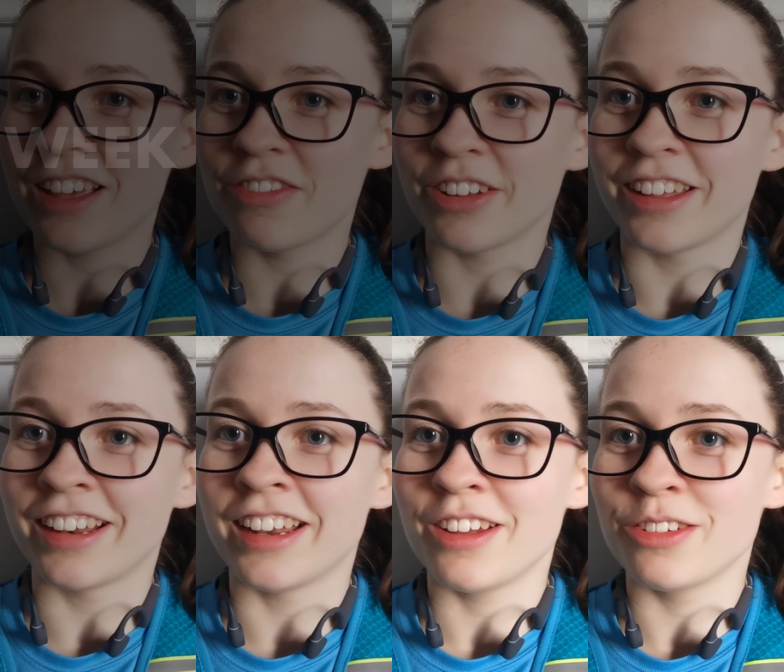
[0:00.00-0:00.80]

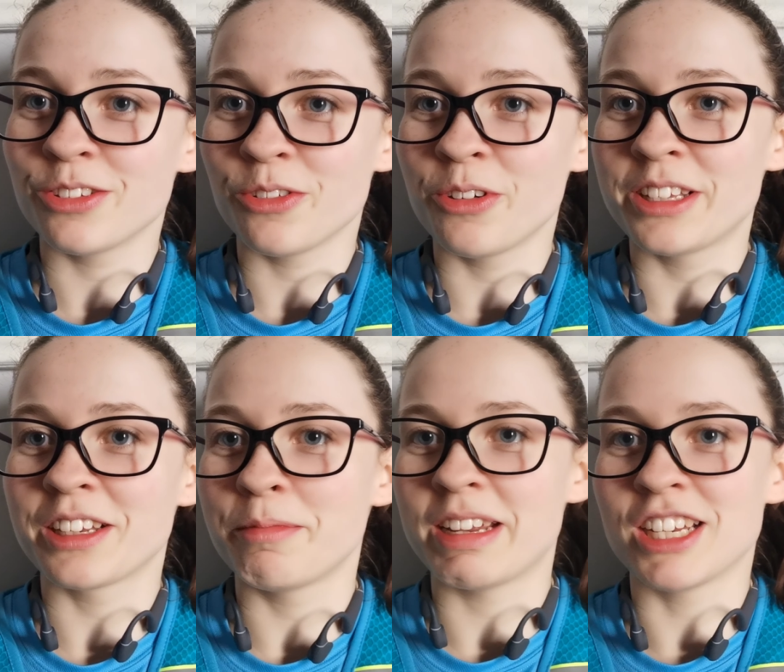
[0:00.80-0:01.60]
11, it was always
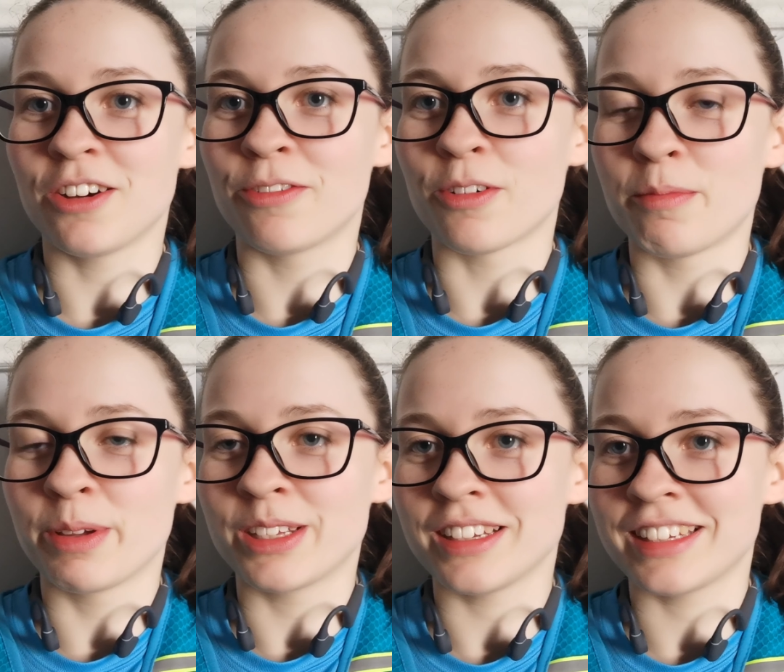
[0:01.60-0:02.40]
going to be a tough one
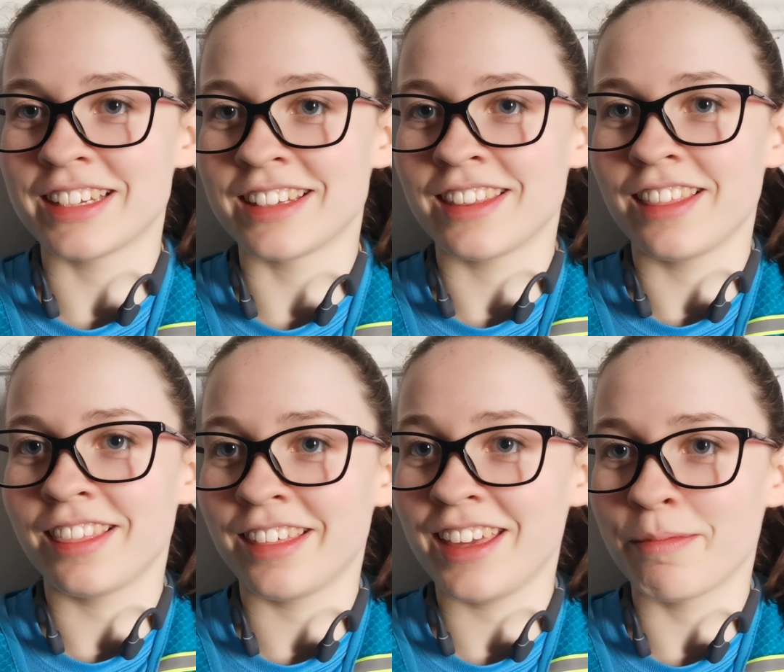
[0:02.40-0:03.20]
because this is
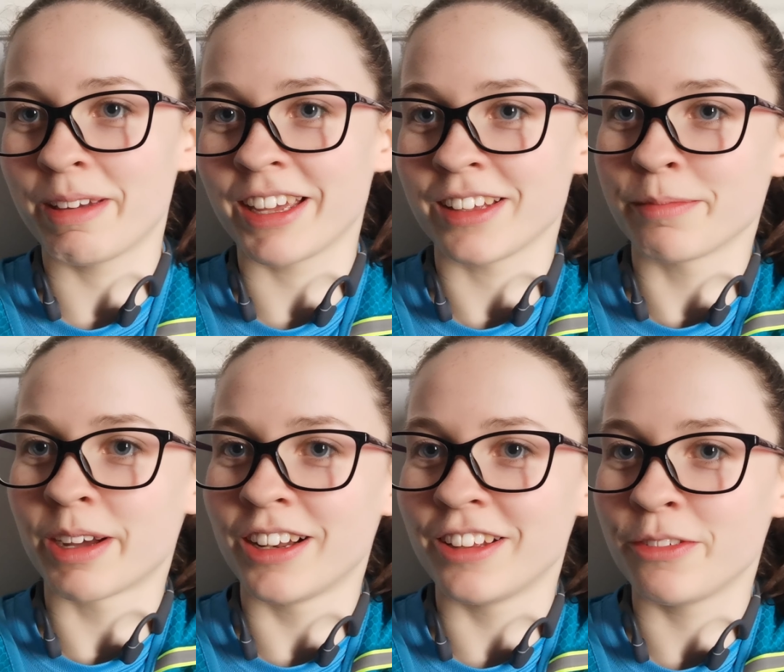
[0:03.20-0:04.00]
the biggest
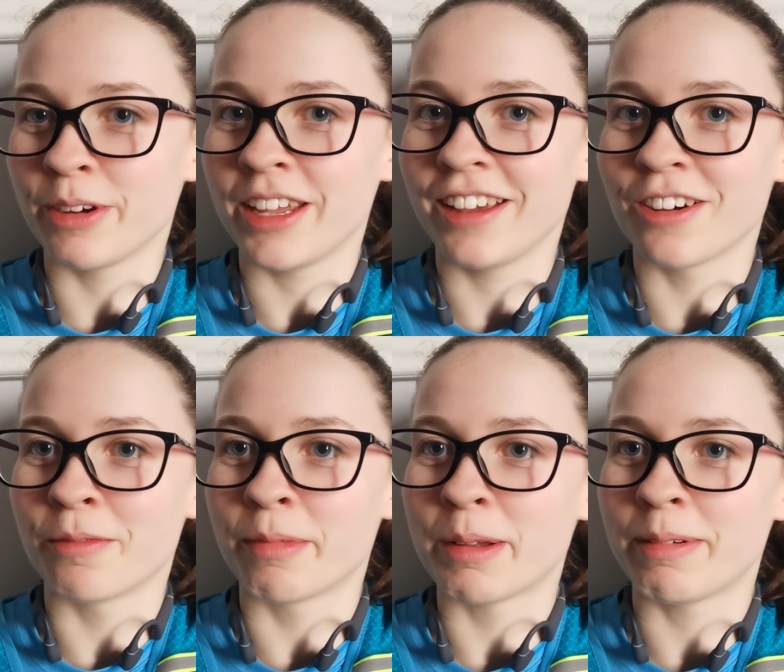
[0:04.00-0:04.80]
mileage week
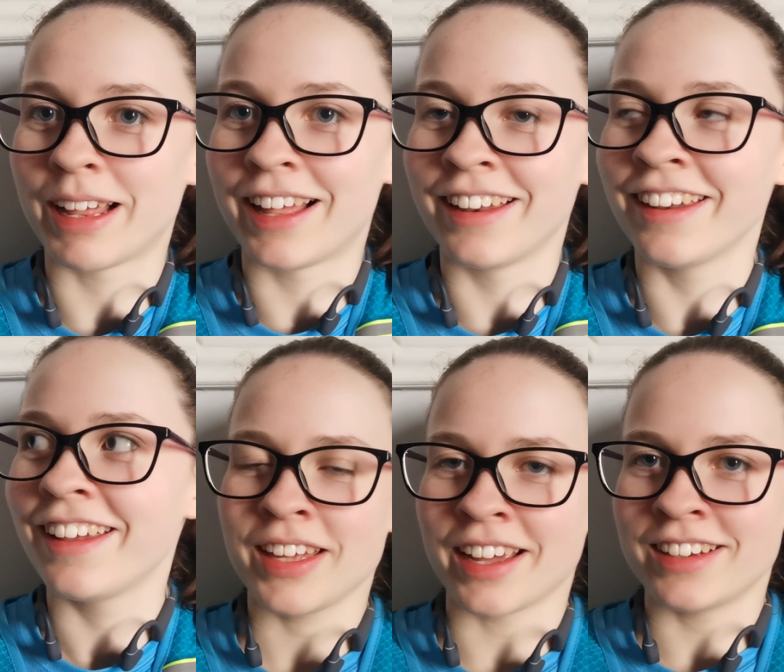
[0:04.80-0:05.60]
on my
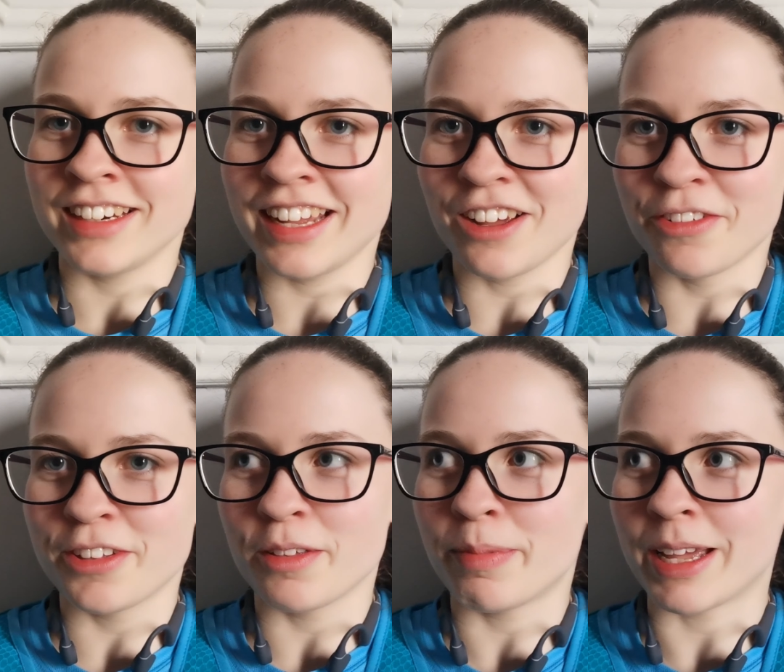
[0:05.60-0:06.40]
plan. Yeah, I didn't get
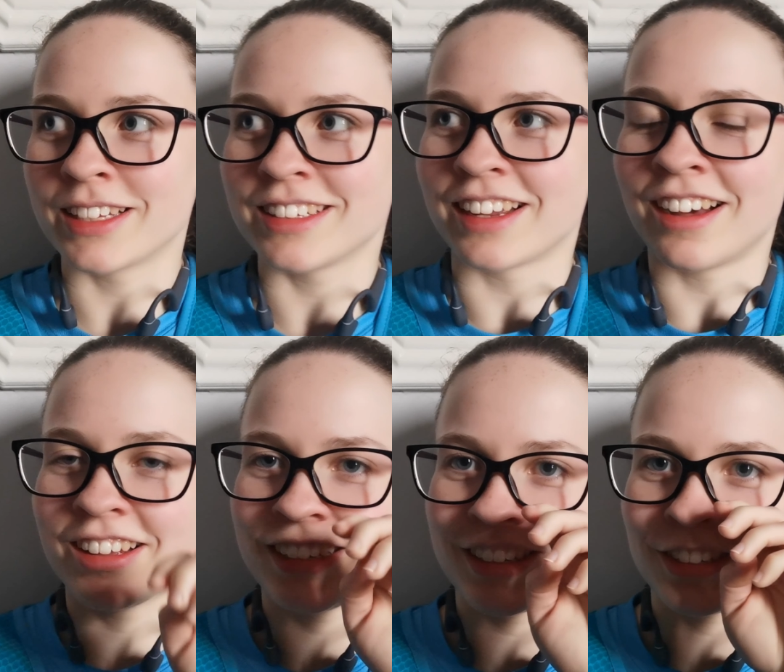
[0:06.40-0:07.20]
off to the best
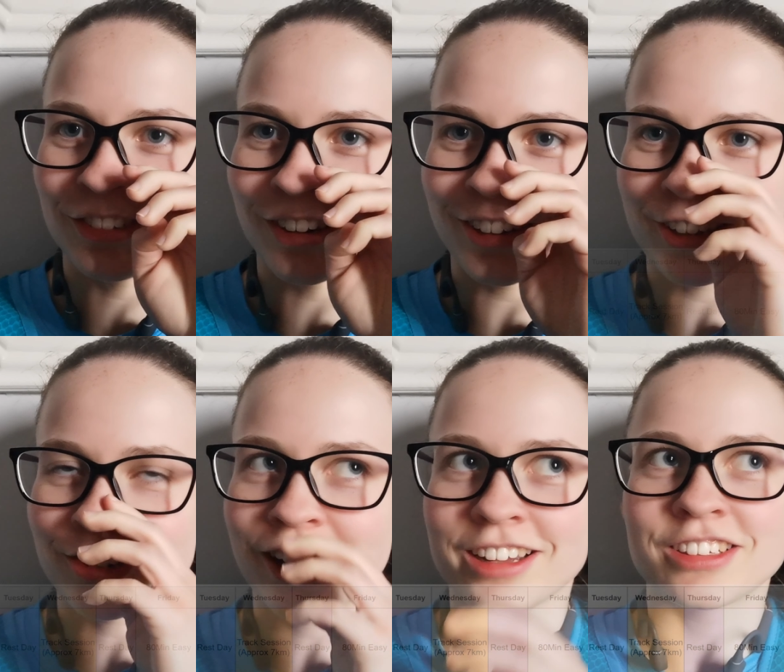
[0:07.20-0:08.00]
start. I did struggle at
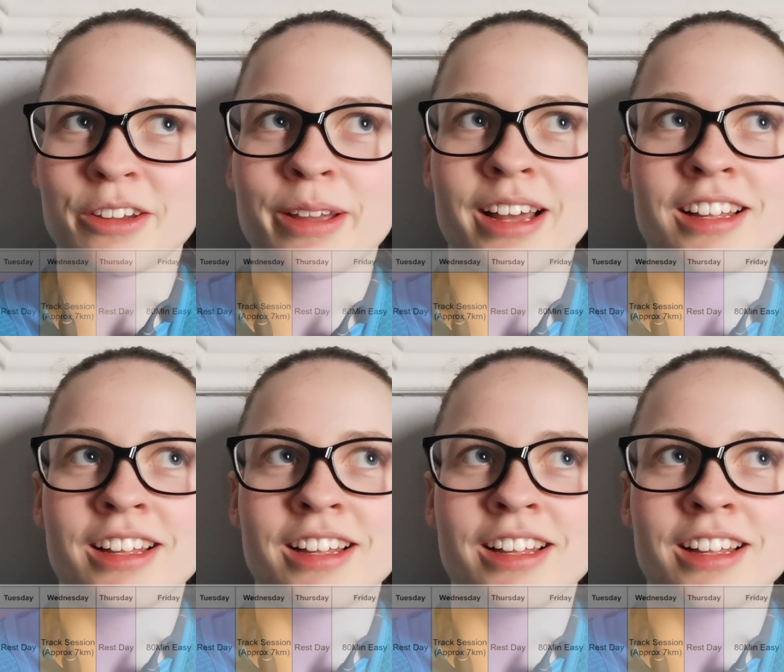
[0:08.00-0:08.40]
track, so we